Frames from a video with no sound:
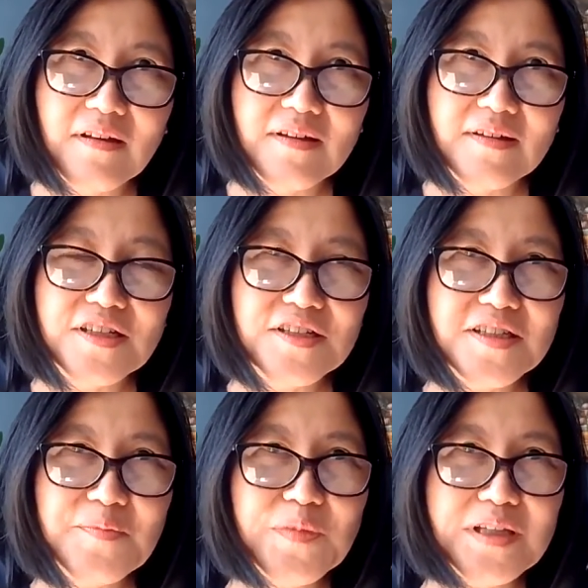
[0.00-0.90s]
the
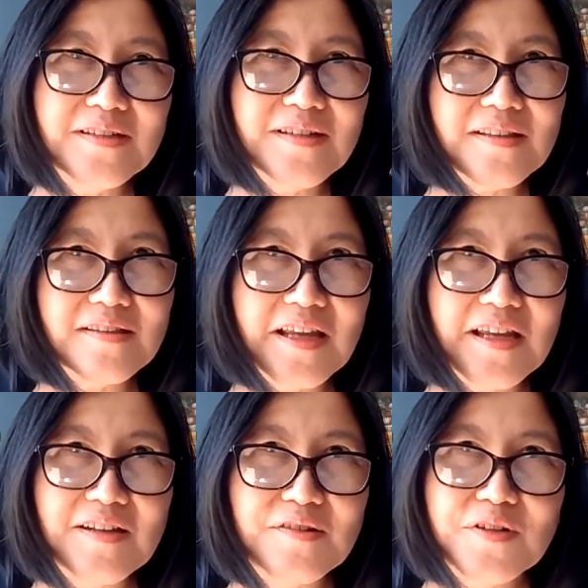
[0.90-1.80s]
symptom that they
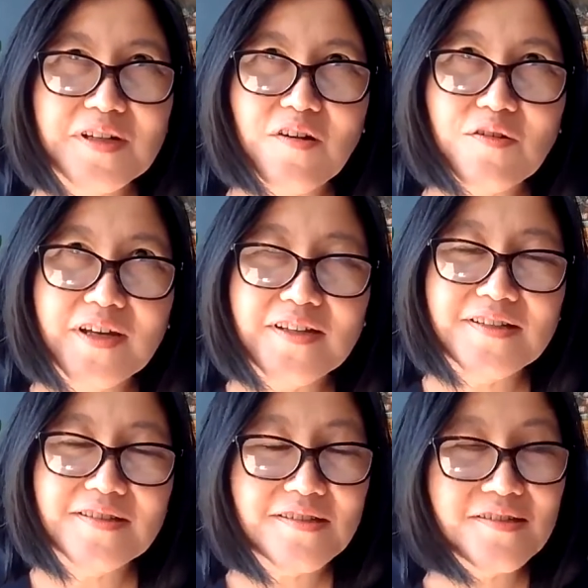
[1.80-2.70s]
really, okay, this
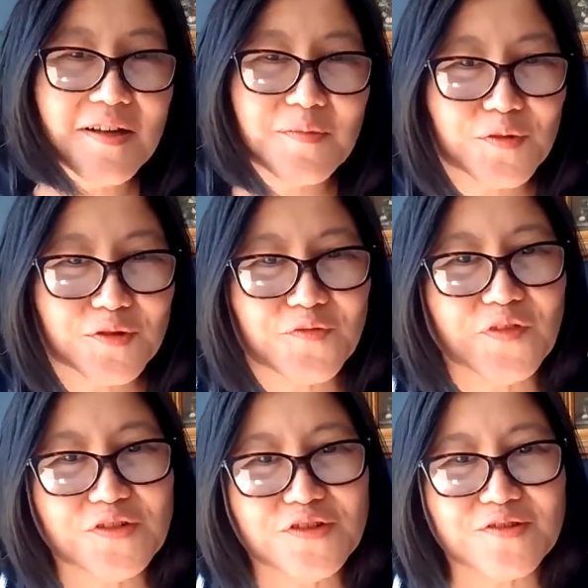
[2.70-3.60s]
is time to do
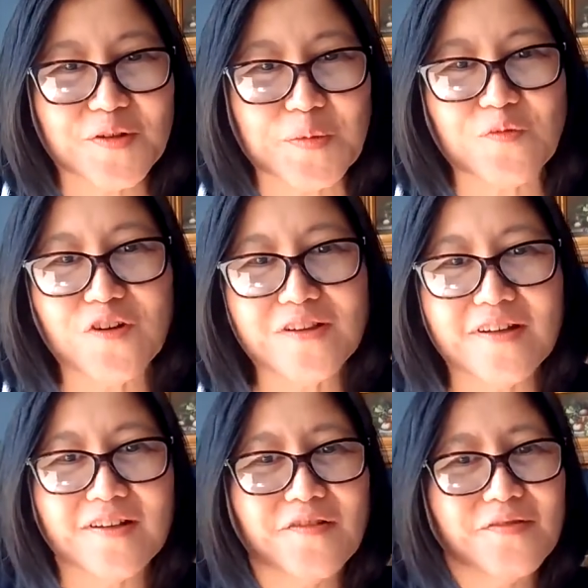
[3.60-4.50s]
vision treatment? What kind
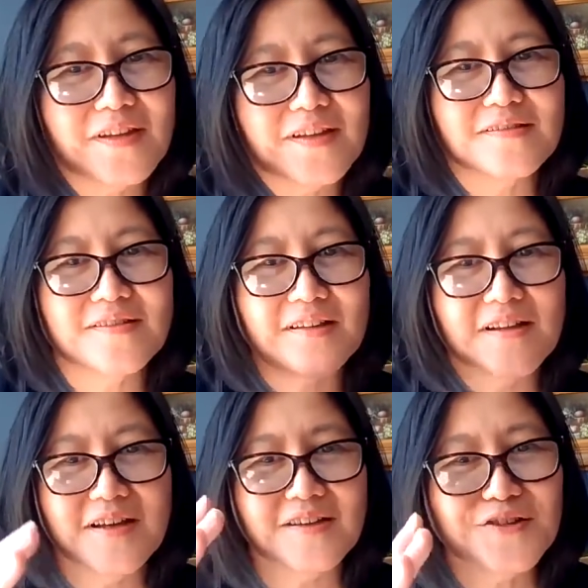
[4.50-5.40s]
of things that,
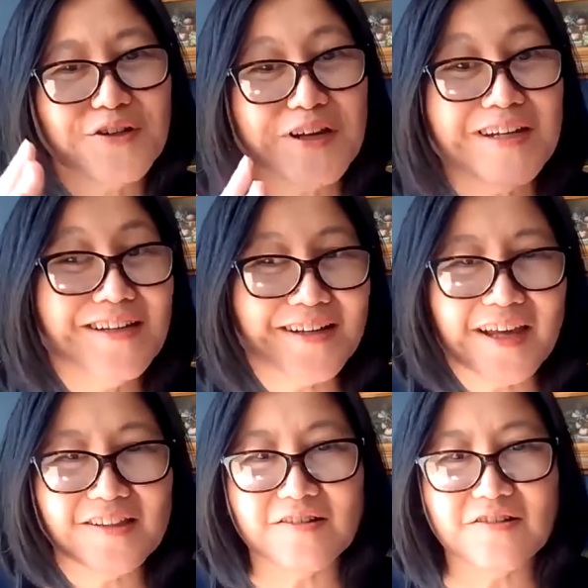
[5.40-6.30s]
in the
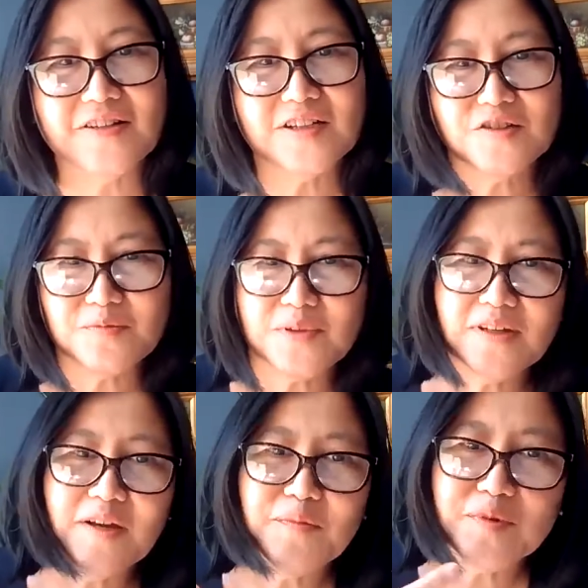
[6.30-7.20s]
category to be
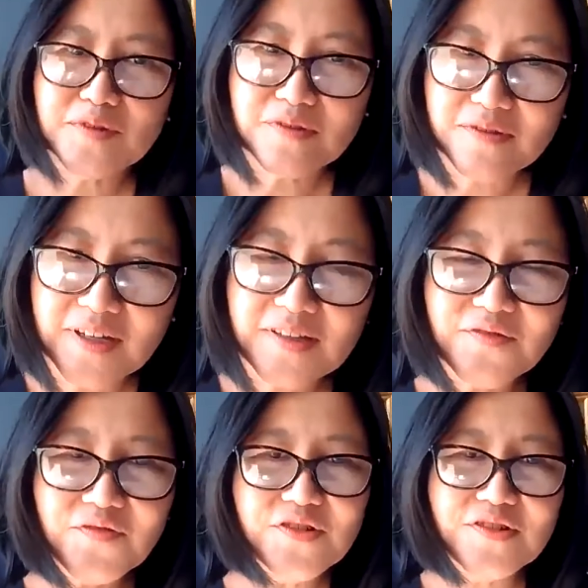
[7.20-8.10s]
able to get the
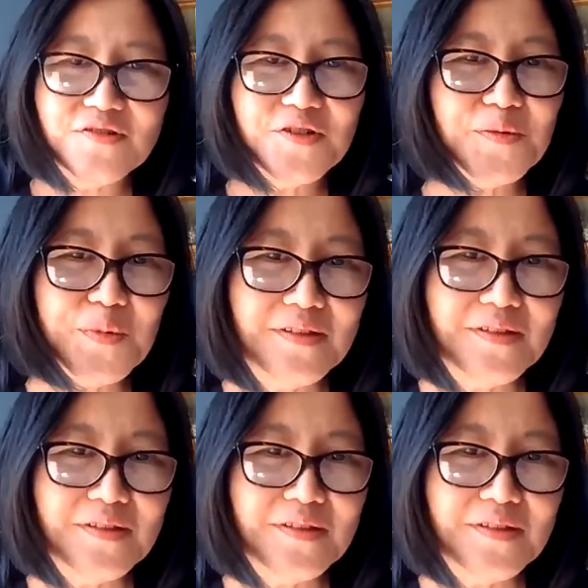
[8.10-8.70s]
vision treatment?